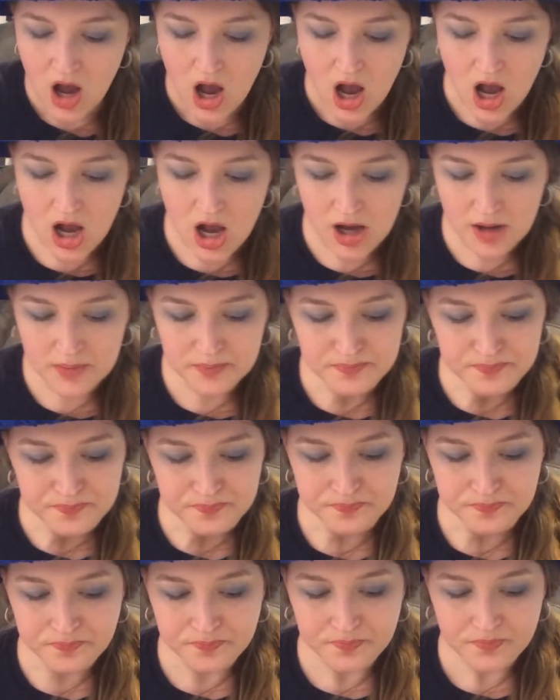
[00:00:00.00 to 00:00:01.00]
All
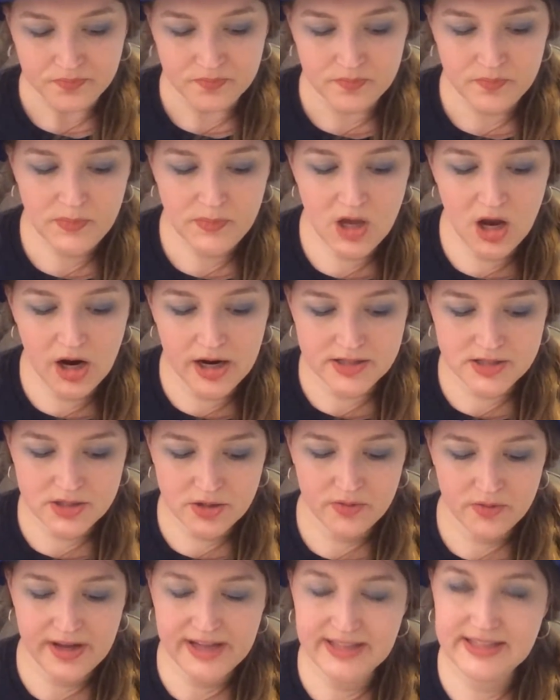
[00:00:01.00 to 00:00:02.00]
right,
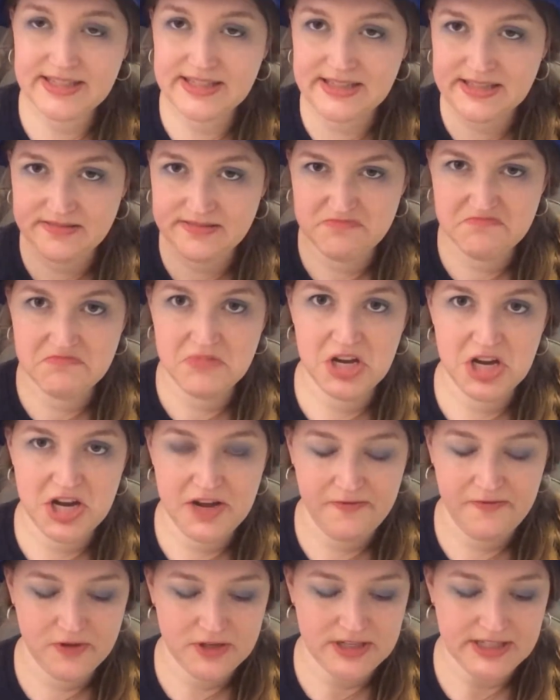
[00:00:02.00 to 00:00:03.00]
so that's
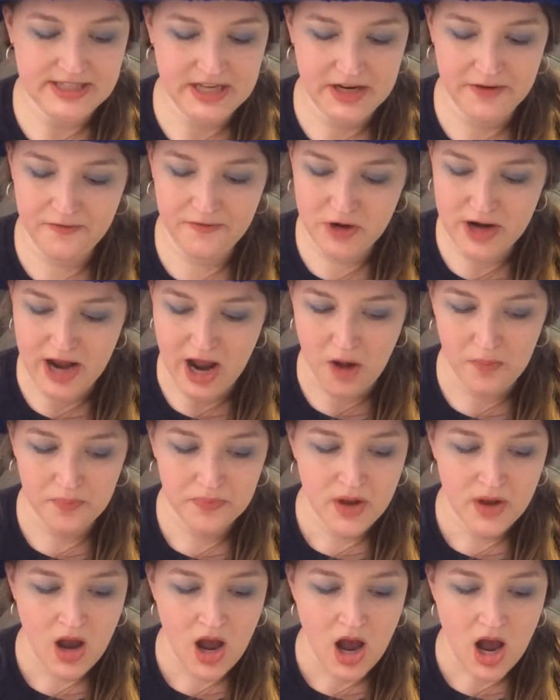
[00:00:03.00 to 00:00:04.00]
enough for Disney for now.
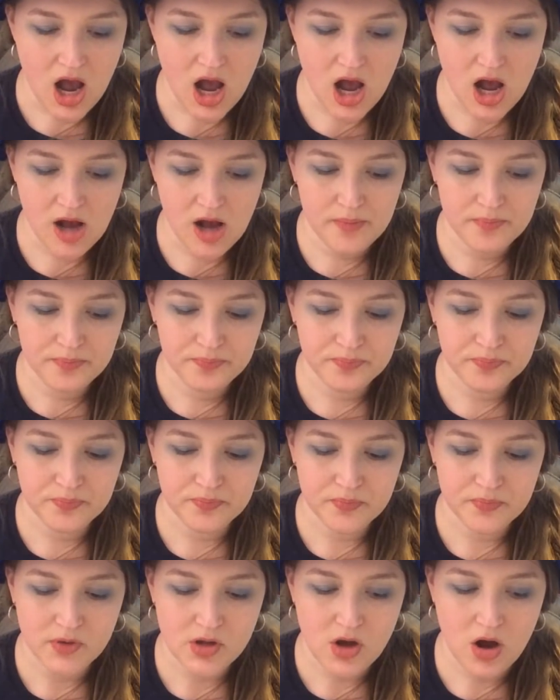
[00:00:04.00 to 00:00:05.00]

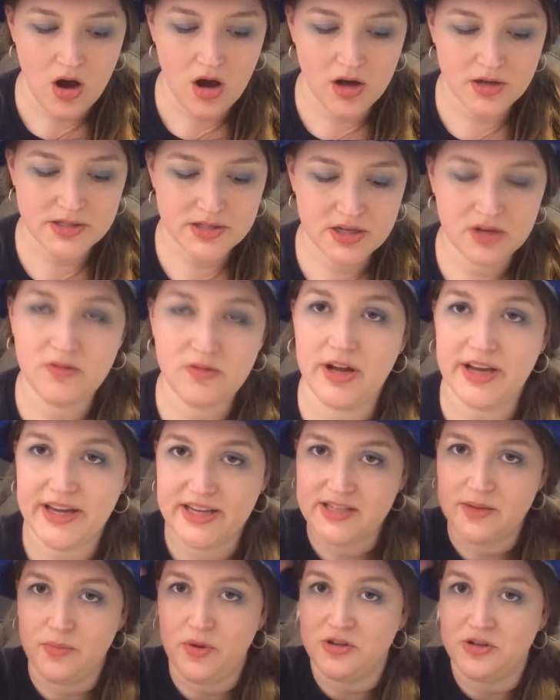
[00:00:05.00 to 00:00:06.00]
Also, well, I
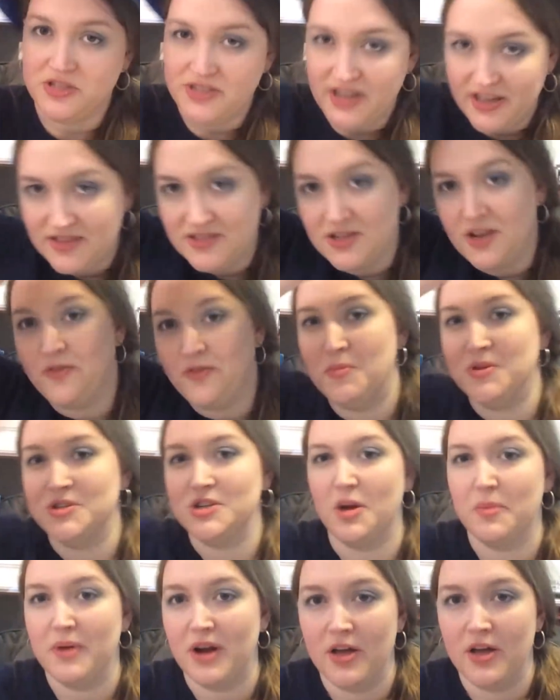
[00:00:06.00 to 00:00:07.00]
guess I probably should take this off. I'm going to
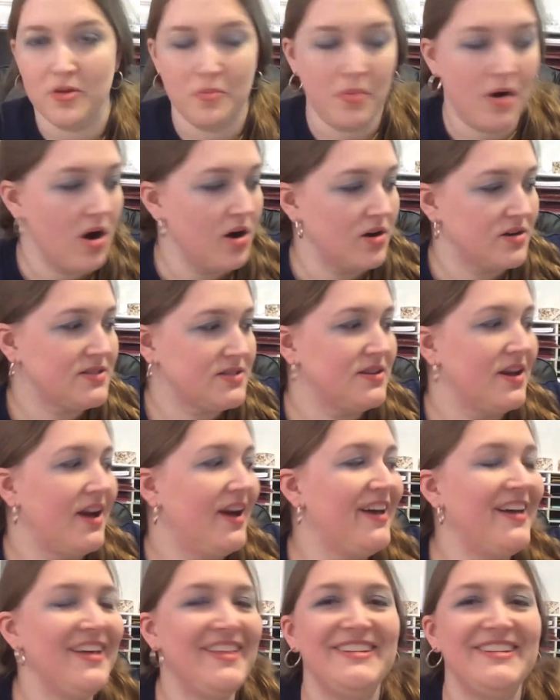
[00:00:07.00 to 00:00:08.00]
talk about other parks
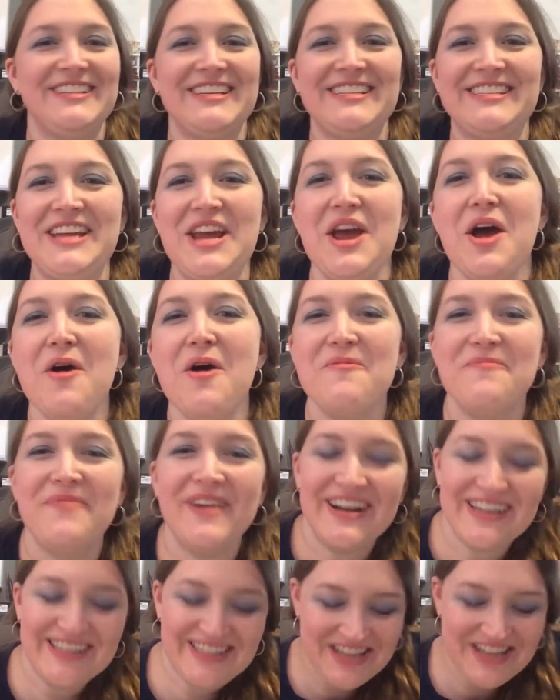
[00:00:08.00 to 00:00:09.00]
in Disney,
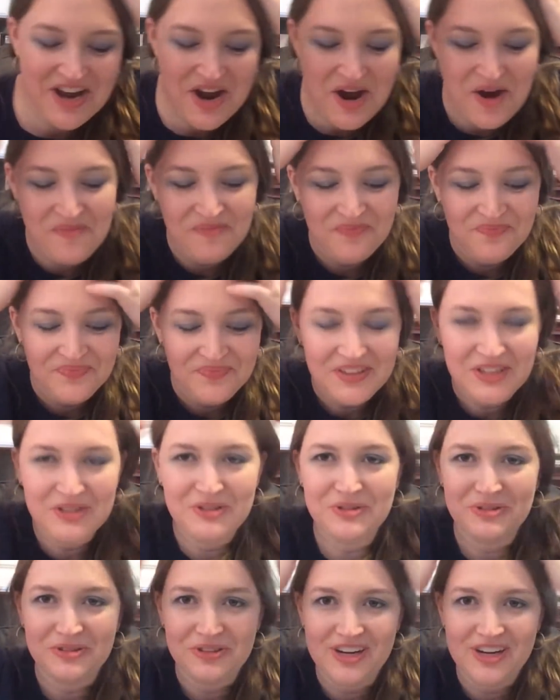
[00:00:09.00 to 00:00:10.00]
but
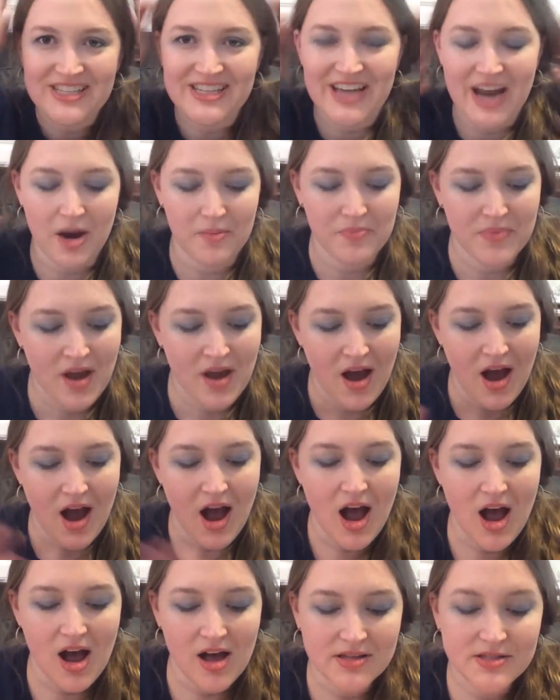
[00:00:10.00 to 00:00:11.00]
ooh, crazy hair.
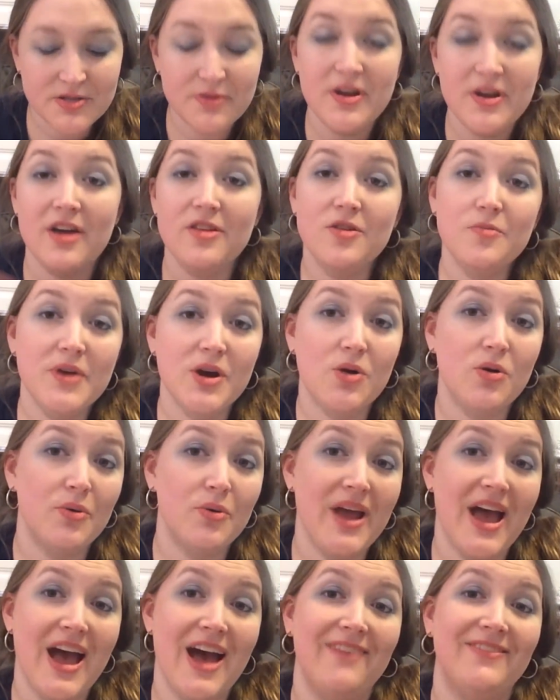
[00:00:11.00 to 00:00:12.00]
So the other big one
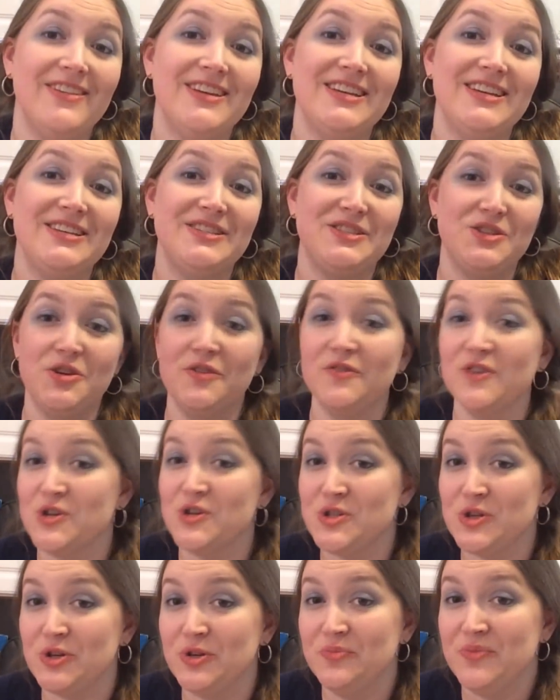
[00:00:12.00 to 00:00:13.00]
we have is
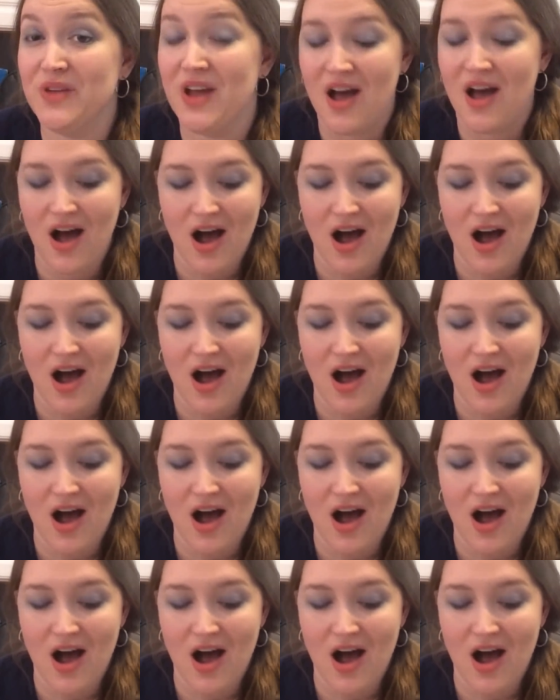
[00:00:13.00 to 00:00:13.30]
Universal.